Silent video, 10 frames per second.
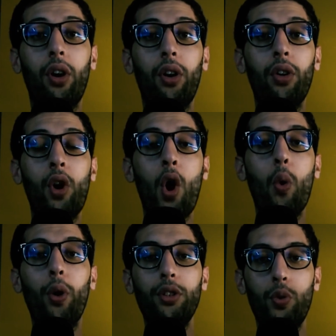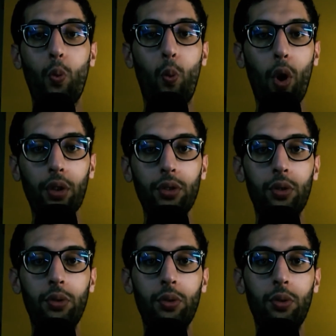on what you want
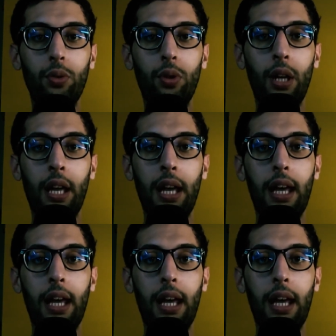to do